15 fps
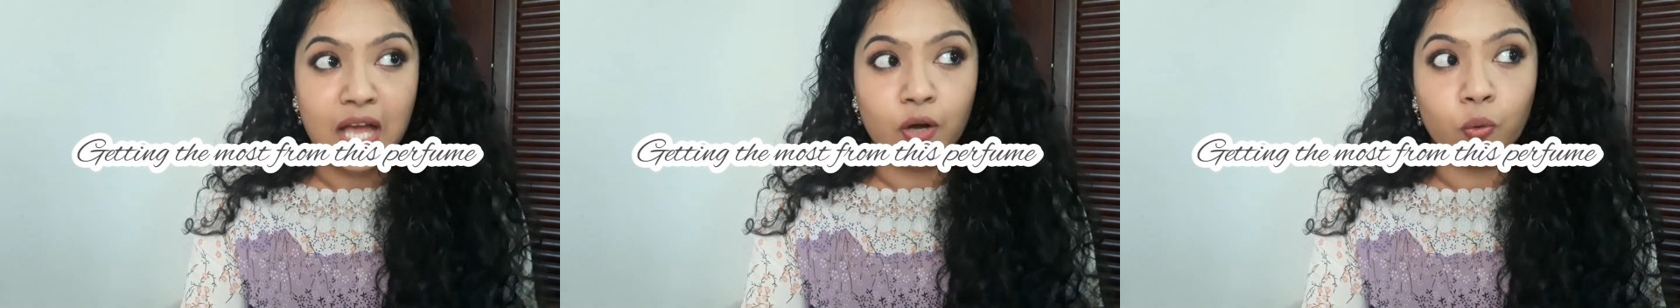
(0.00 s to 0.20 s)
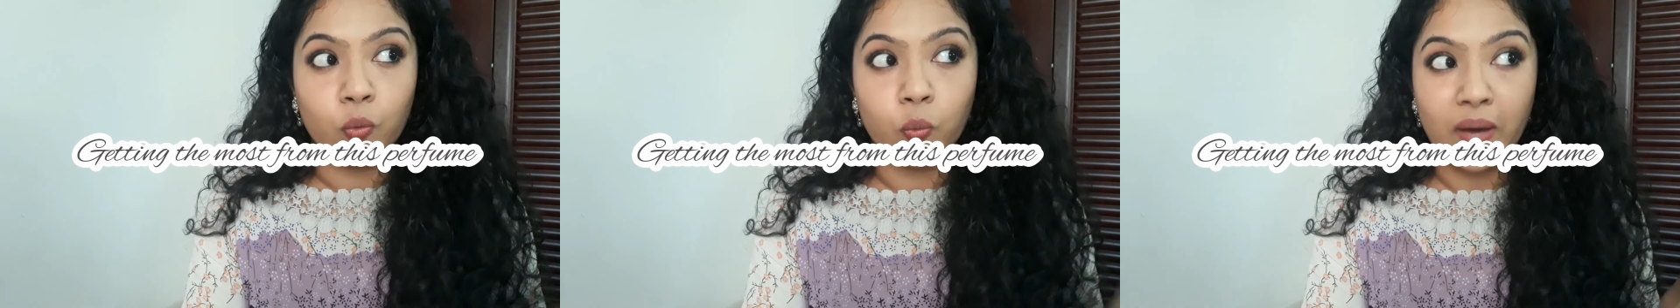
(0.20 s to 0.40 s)

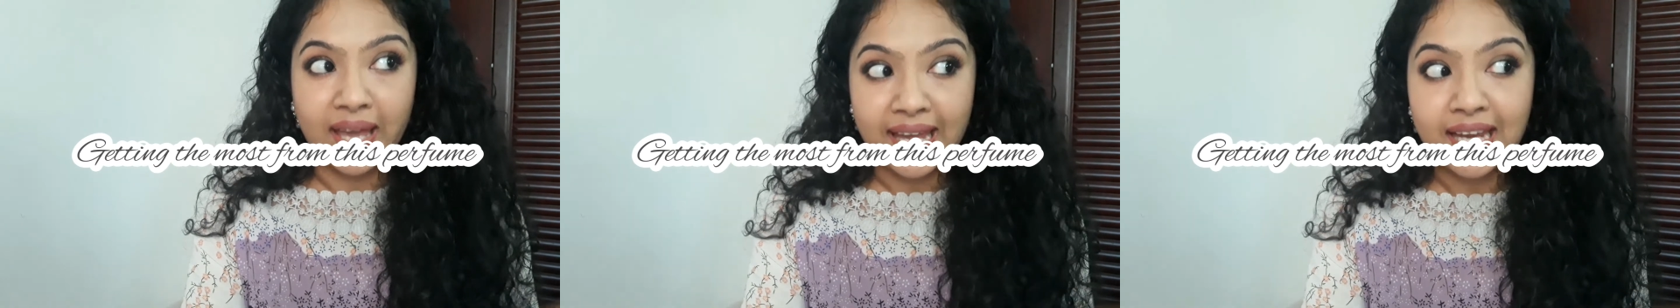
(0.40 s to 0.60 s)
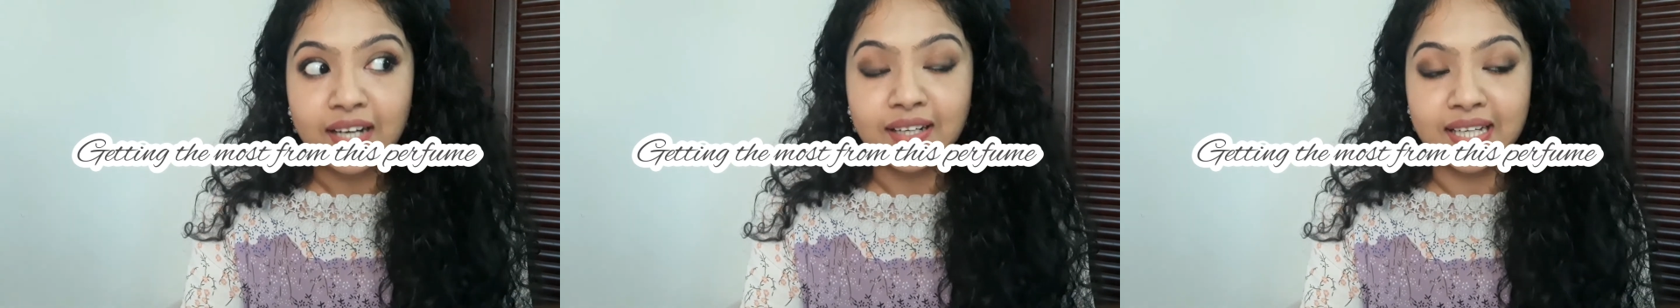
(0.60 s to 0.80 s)
wear
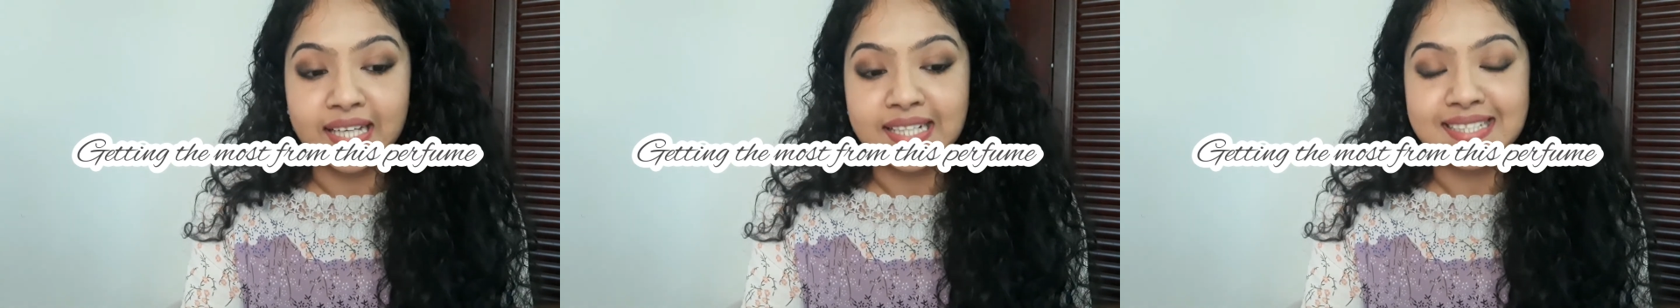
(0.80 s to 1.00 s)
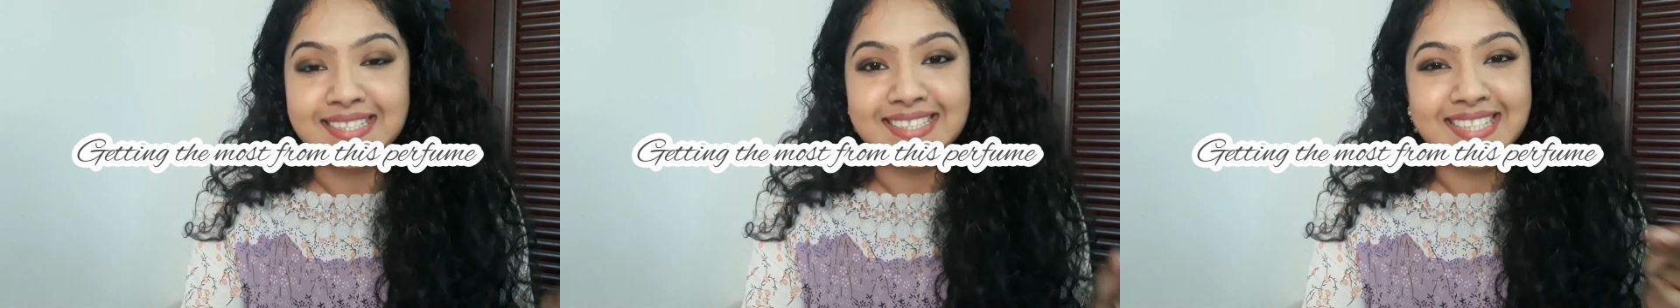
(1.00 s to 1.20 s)
it
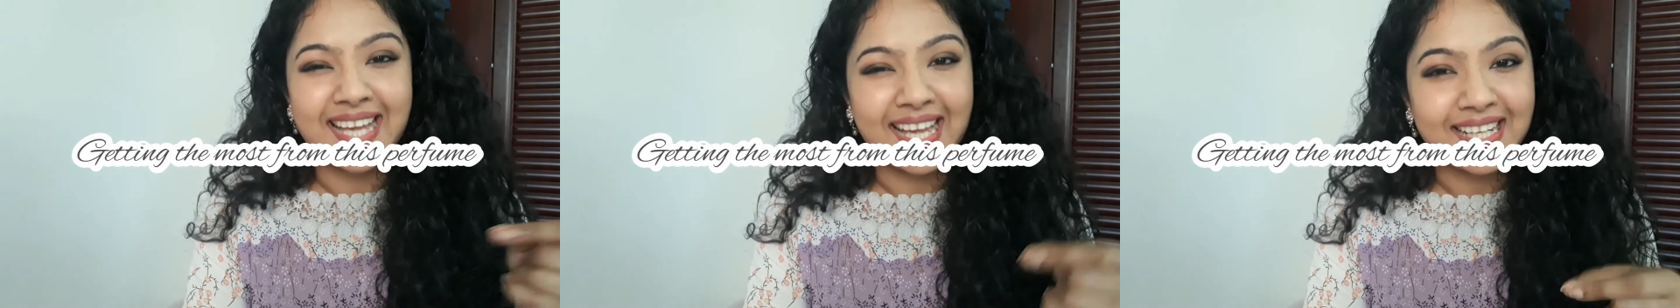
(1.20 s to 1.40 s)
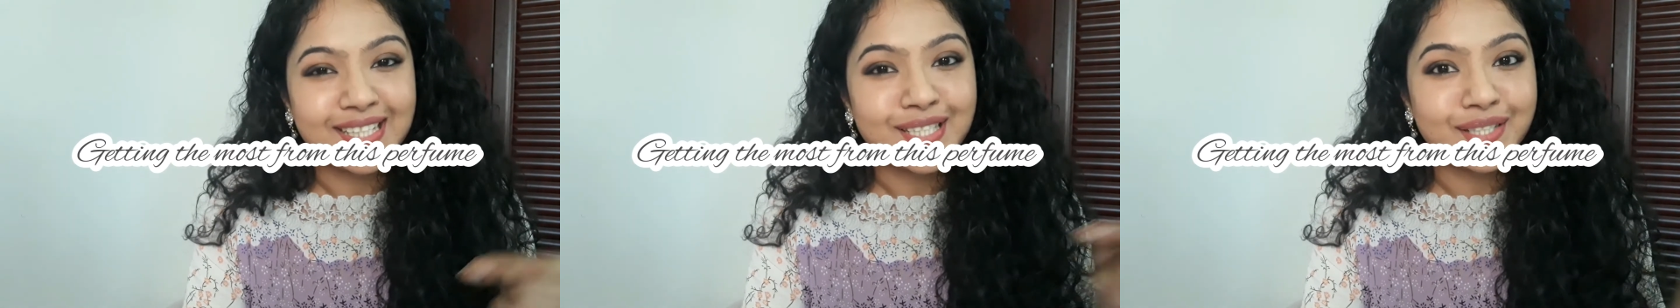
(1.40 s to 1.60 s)

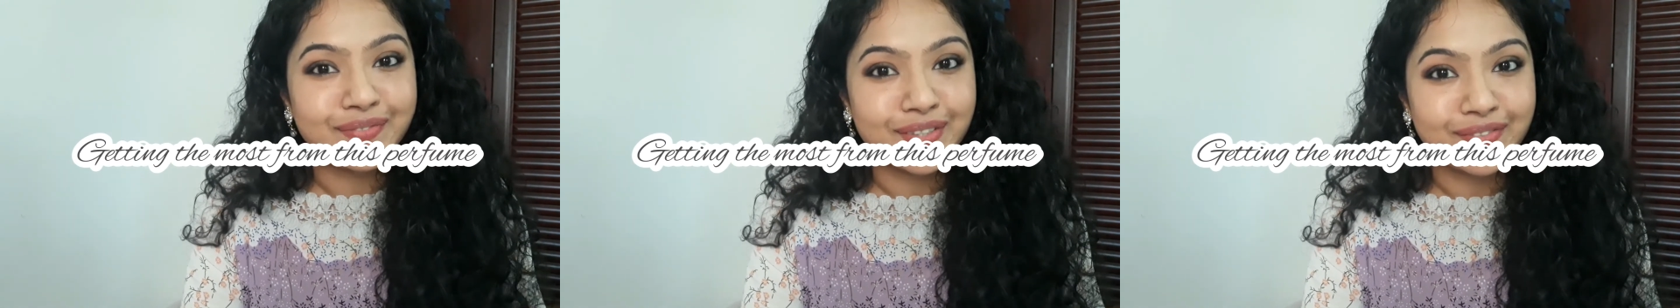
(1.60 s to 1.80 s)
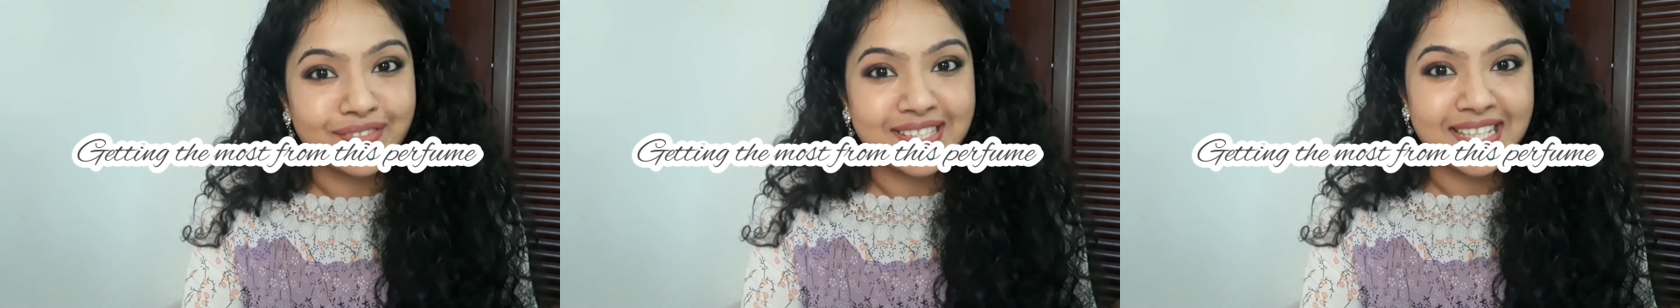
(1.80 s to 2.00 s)
10 to
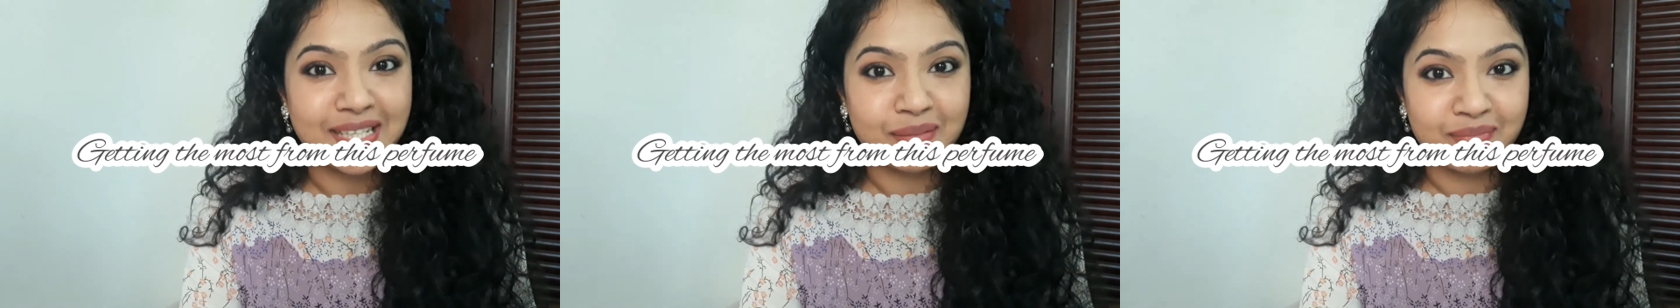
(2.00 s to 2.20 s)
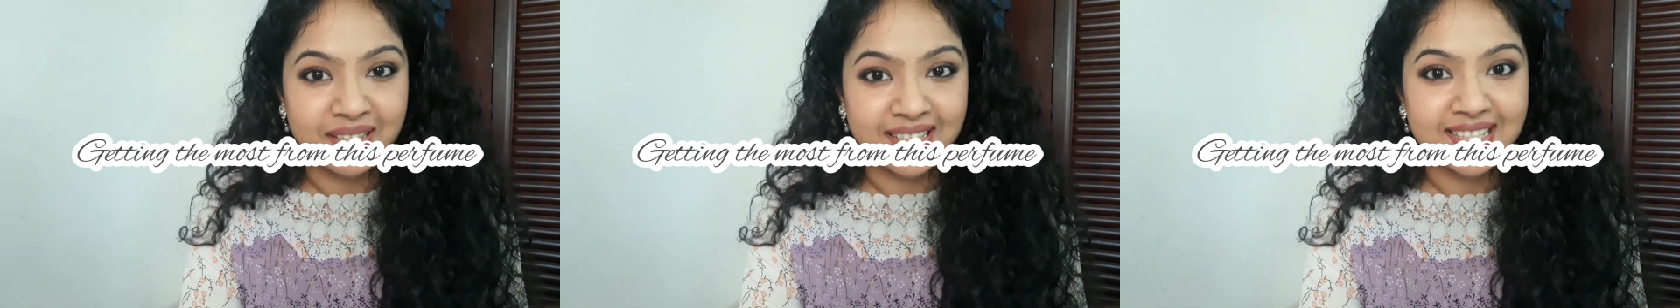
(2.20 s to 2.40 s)
15
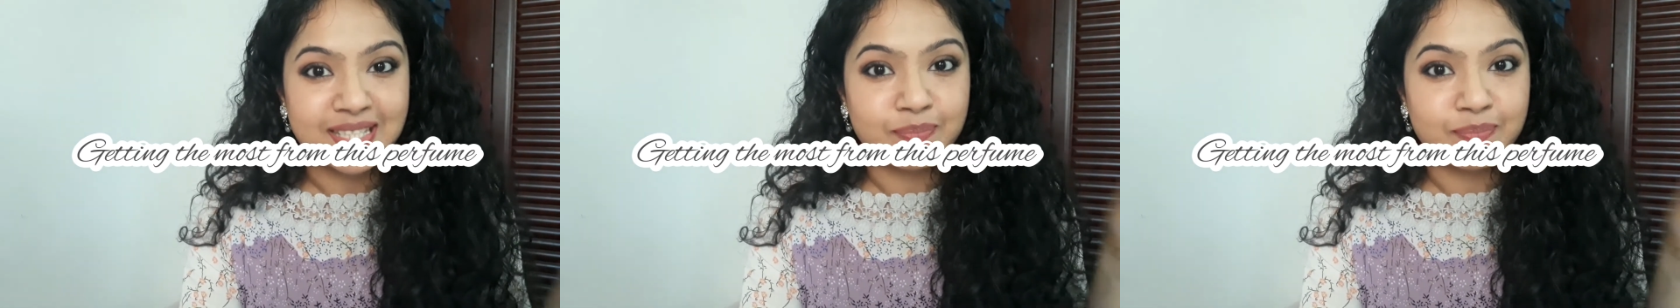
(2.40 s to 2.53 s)
minutes